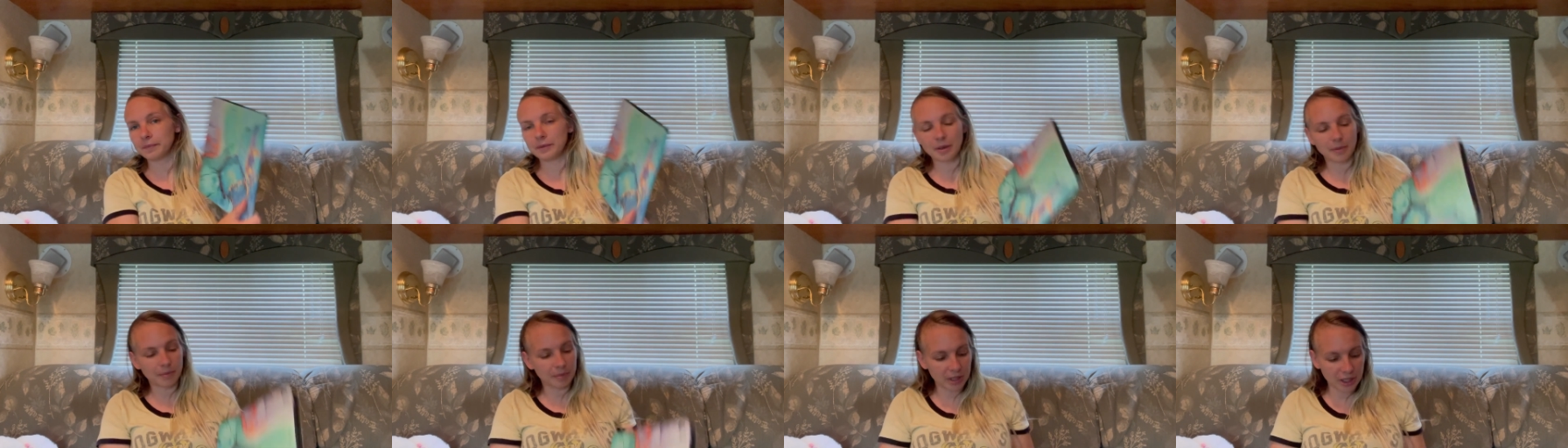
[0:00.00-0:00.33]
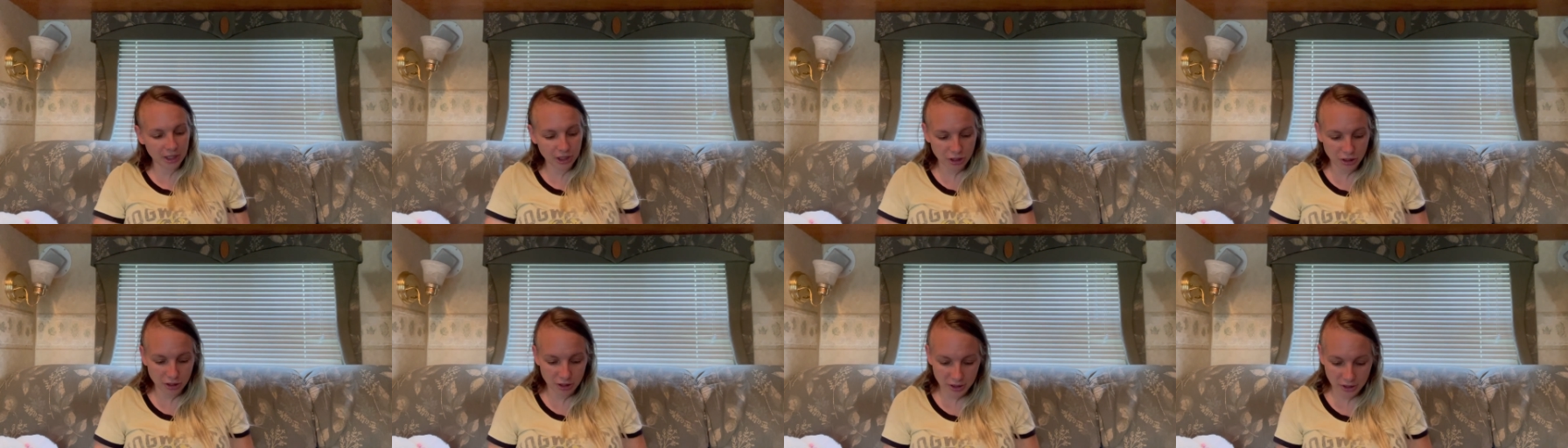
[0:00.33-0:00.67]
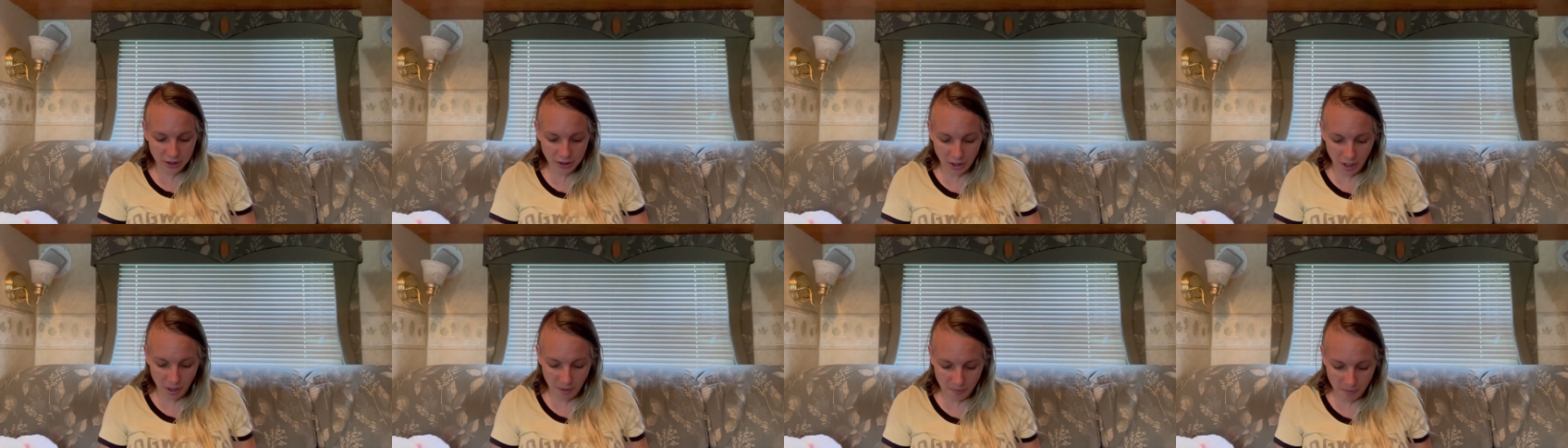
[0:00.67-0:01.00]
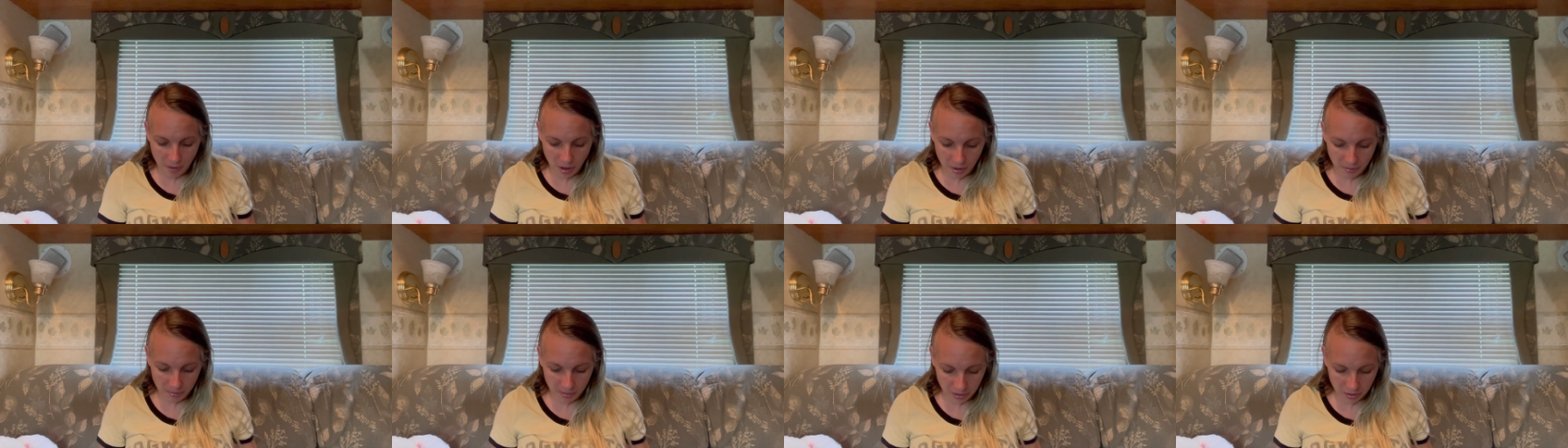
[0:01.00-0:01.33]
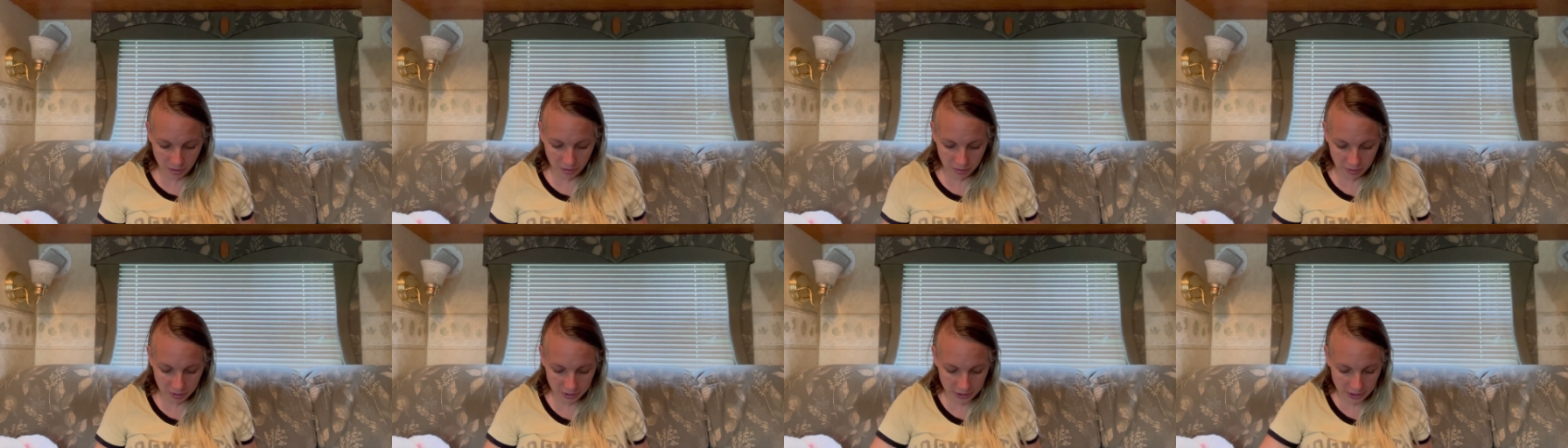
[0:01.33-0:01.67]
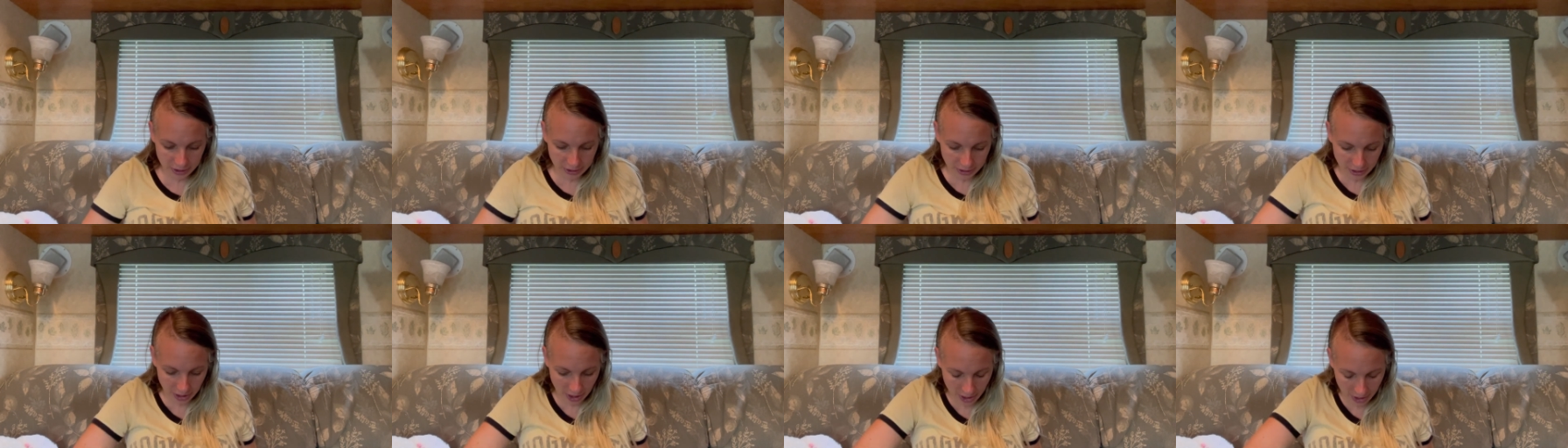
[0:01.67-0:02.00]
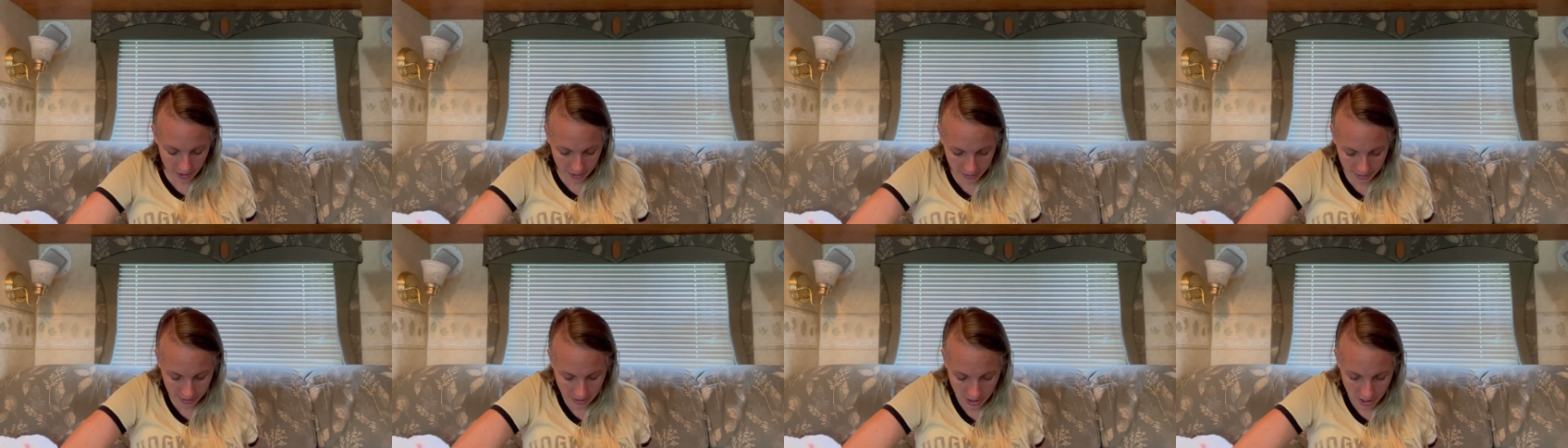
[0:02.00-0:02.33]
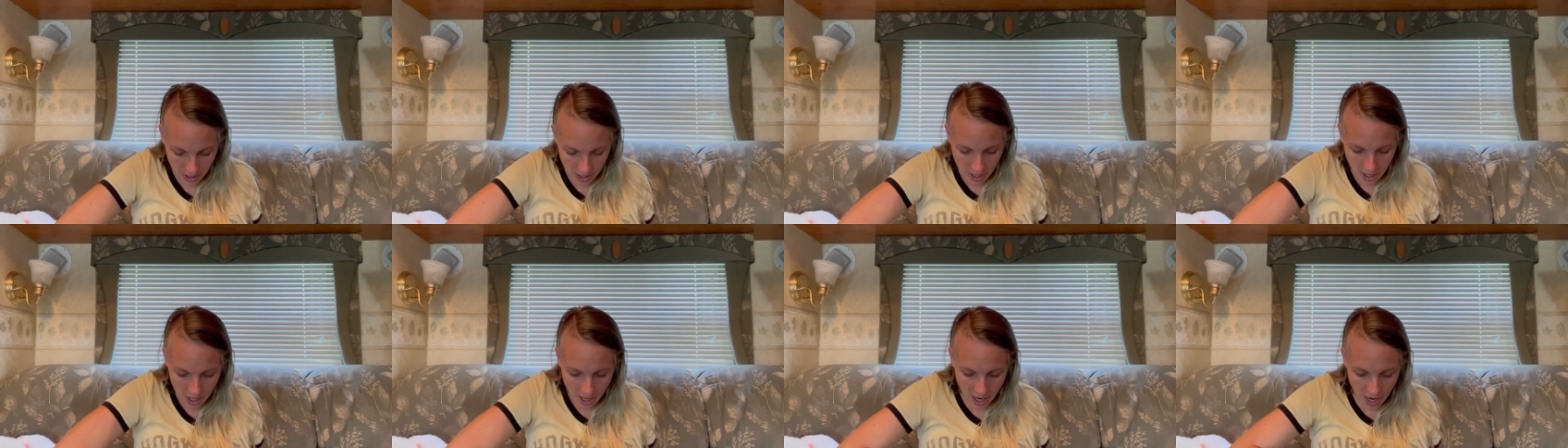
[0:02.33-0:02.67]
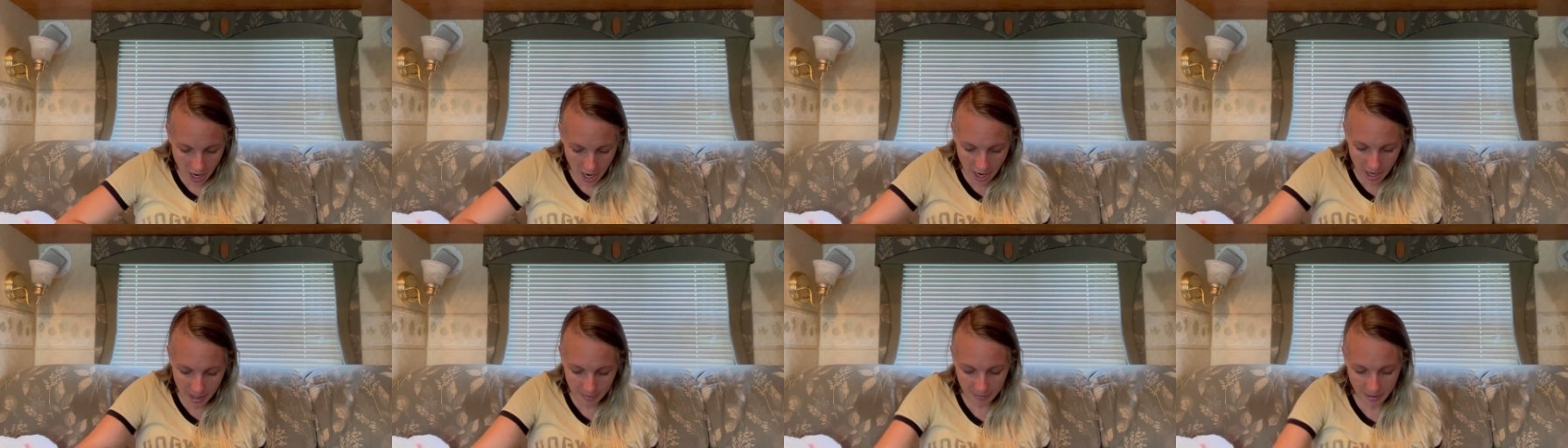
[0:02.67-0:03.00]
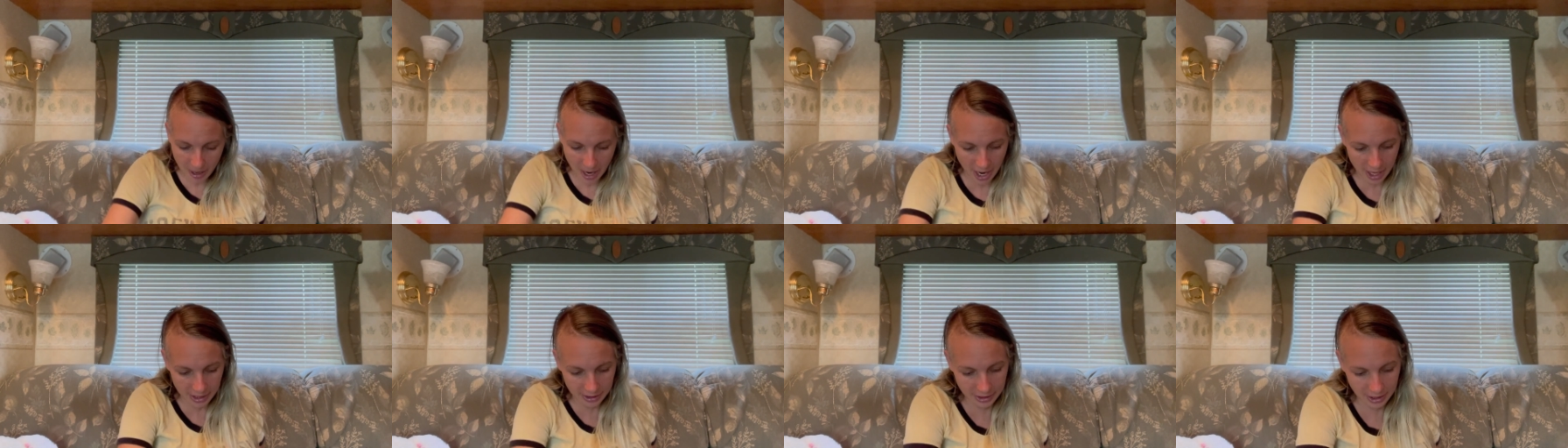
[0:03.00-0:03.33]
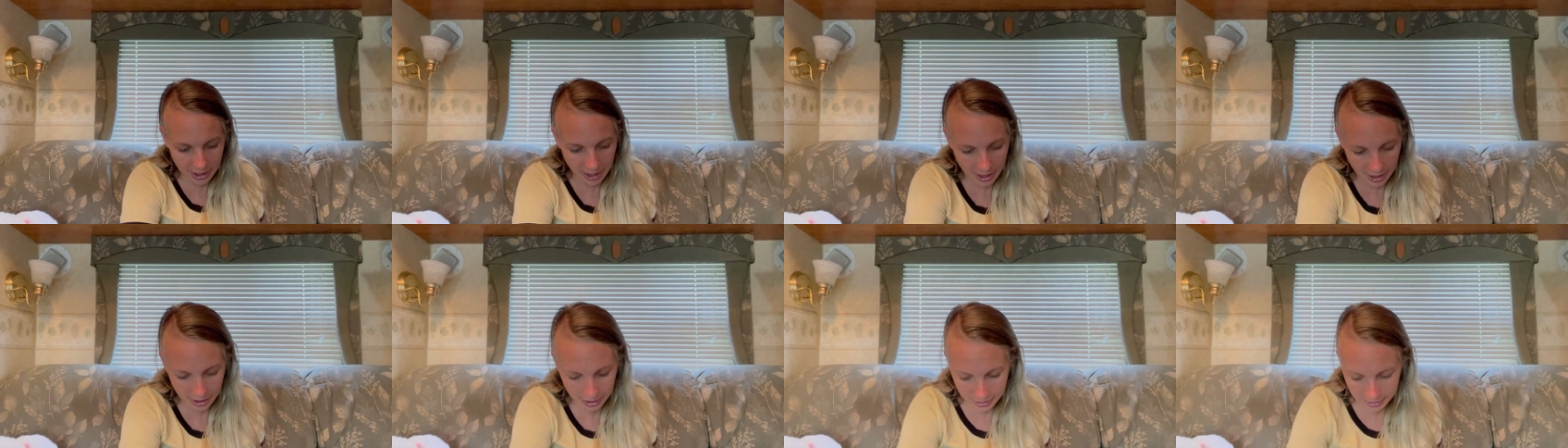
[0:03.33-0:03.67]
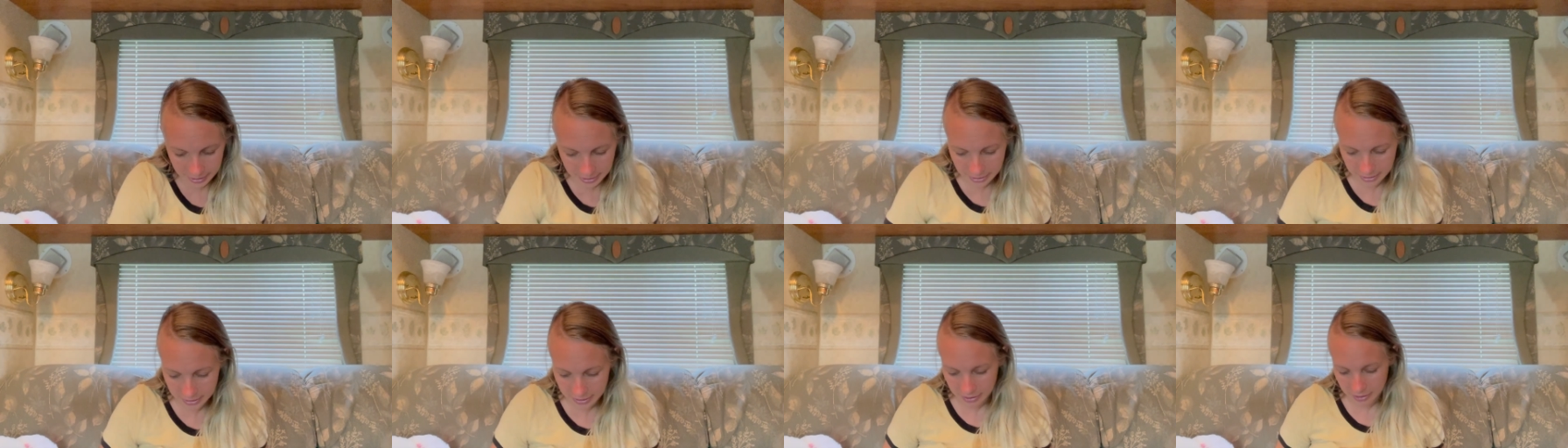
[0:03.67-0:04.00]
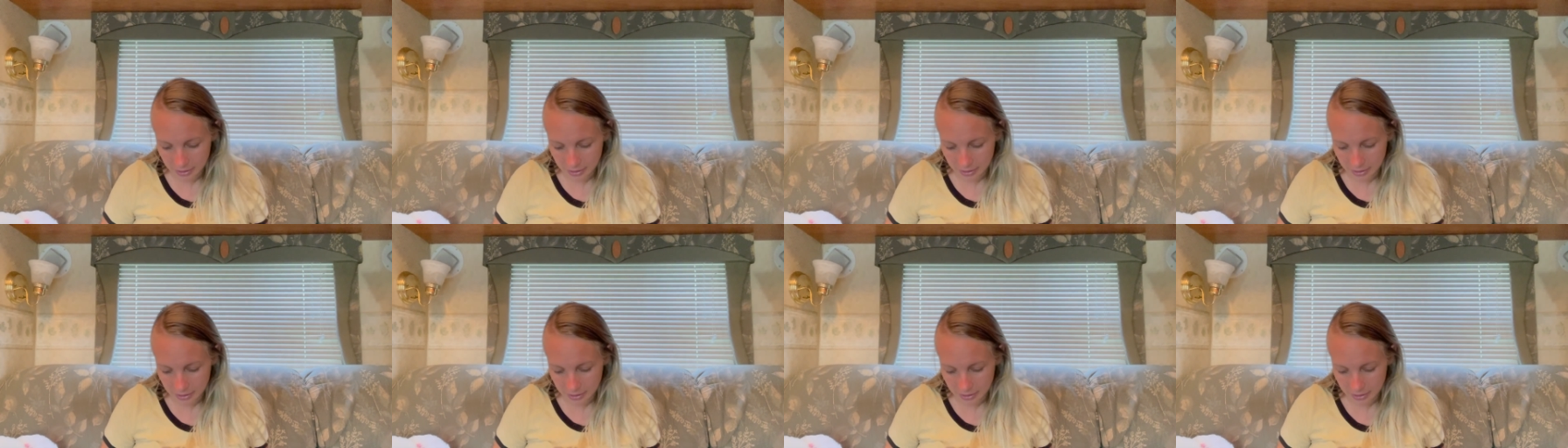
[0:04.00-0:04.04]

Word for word: But it's just a marble design iPad case